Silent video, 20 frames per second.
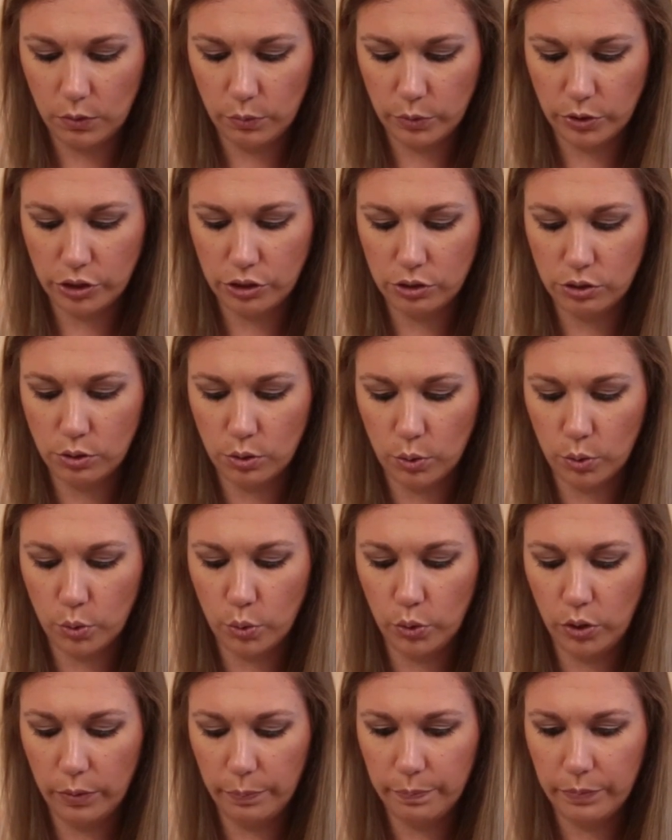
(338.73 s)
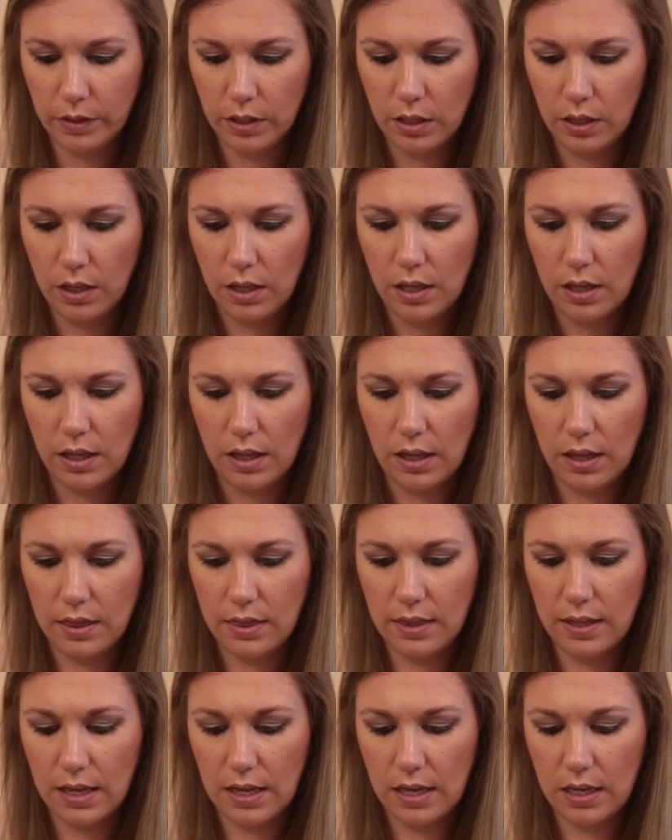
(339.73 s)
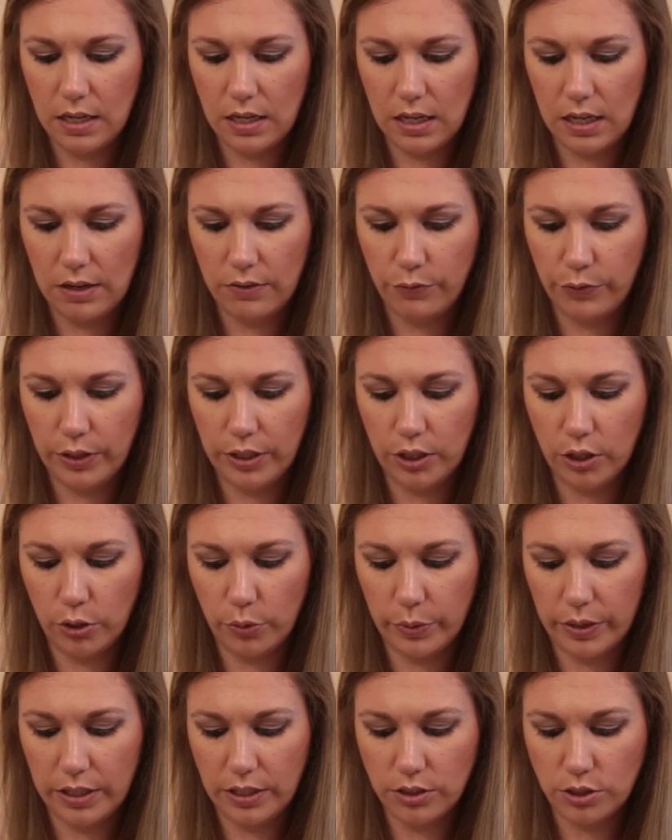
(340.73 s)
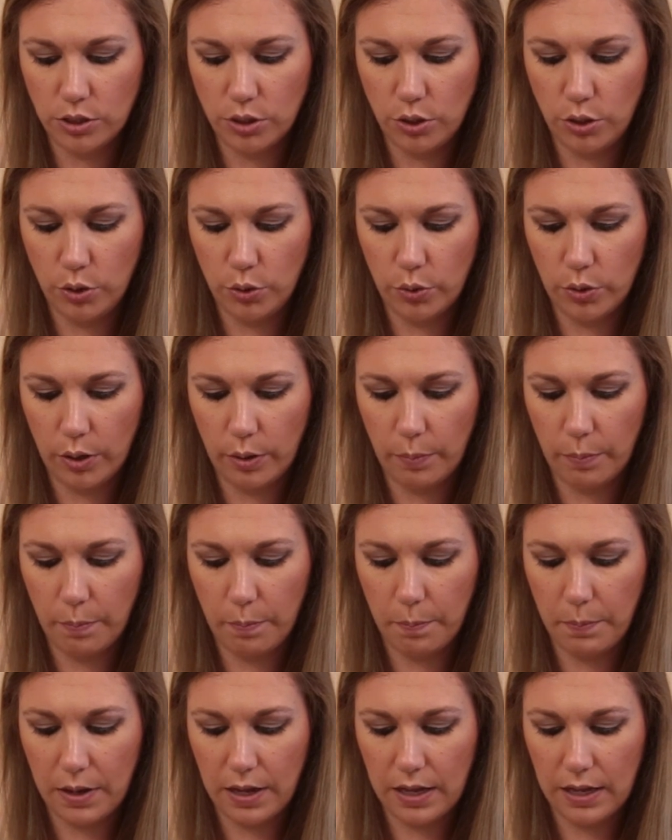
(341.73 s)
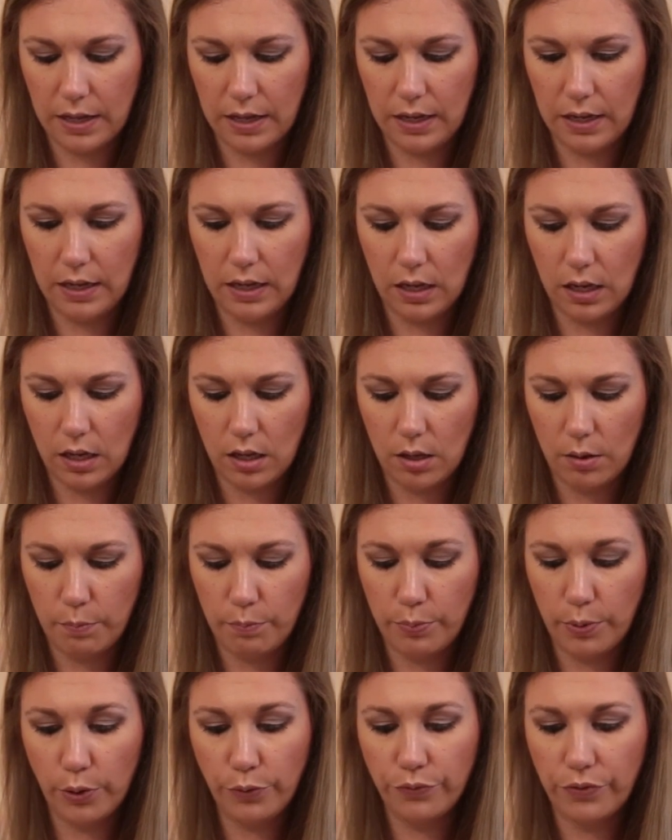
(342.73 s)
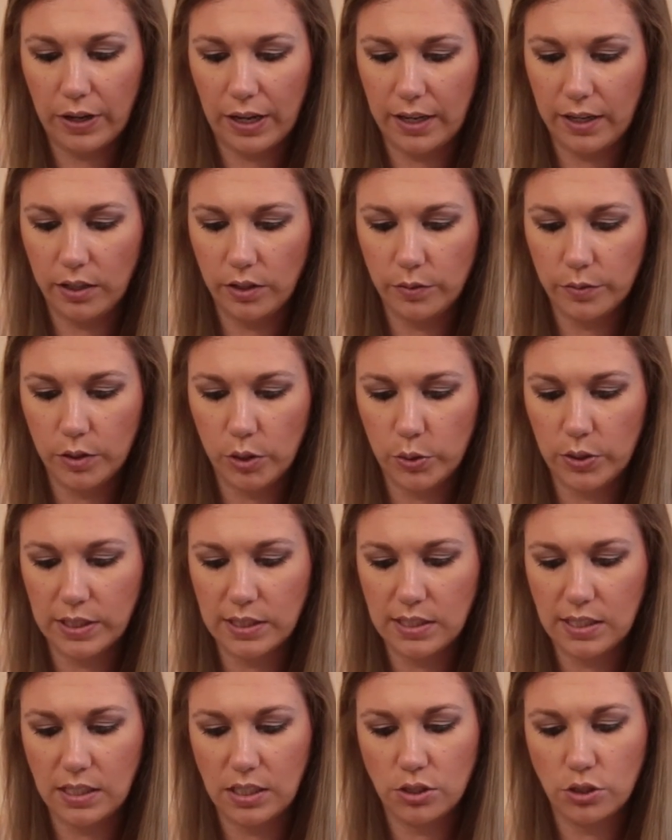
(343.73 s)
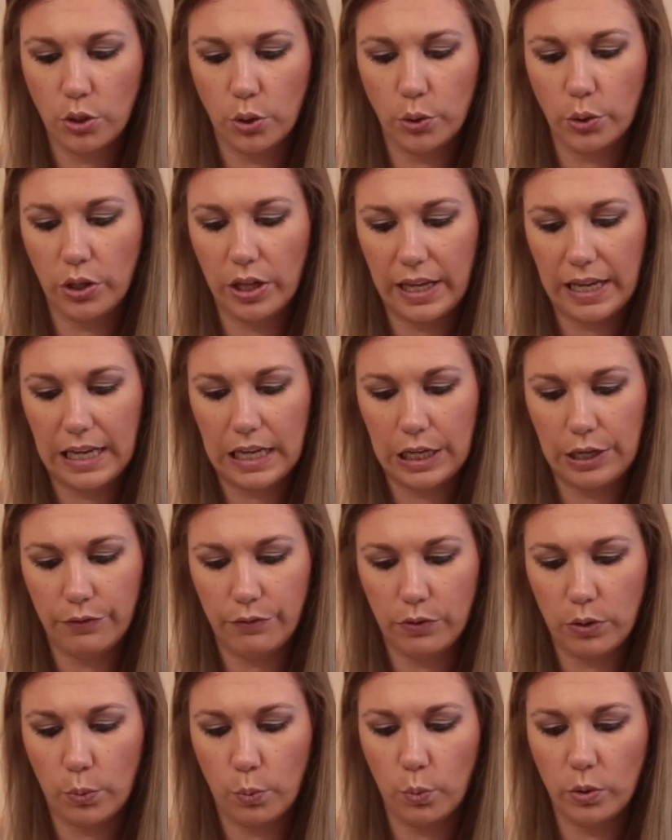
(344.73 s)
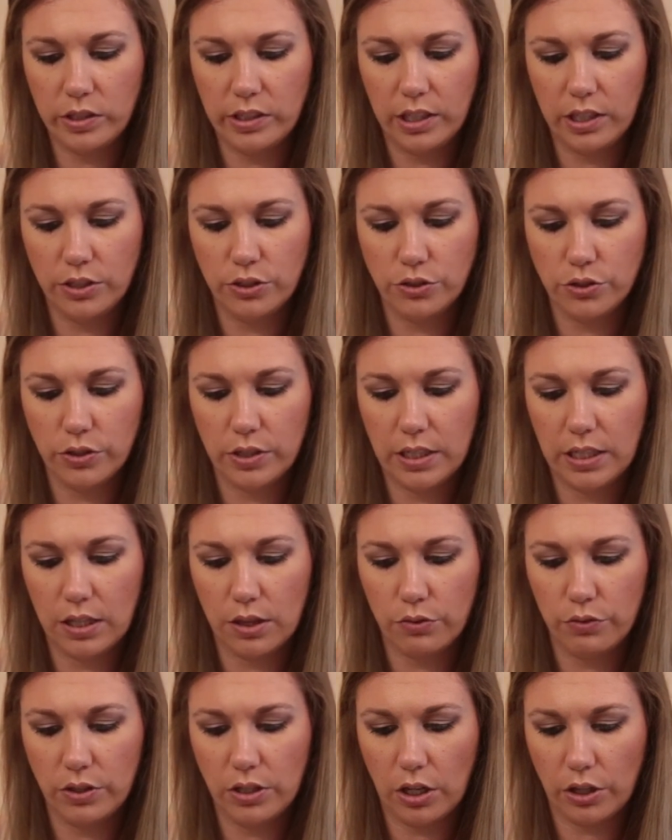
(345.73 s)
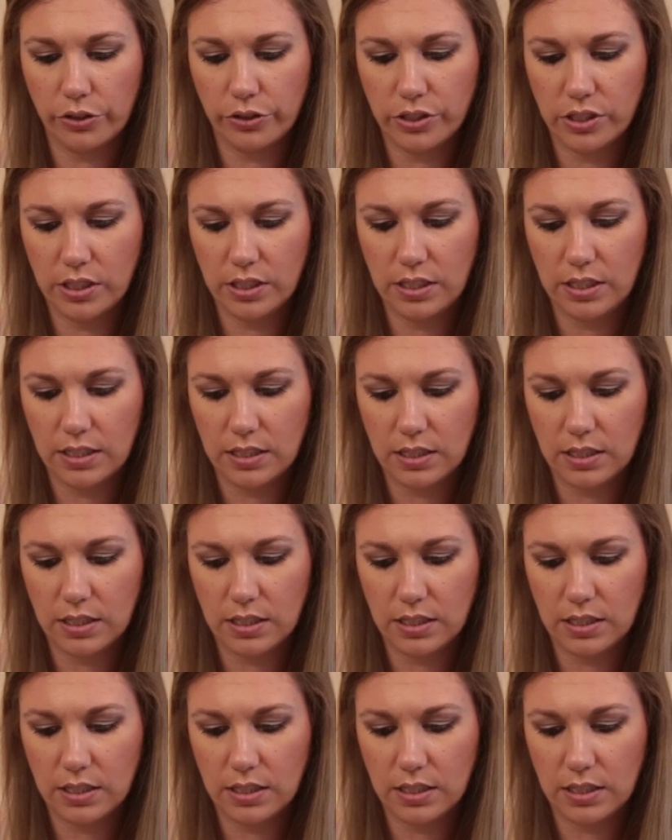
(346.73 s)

which is so cool. And then if we go into my profile, you can see total I have $103.16.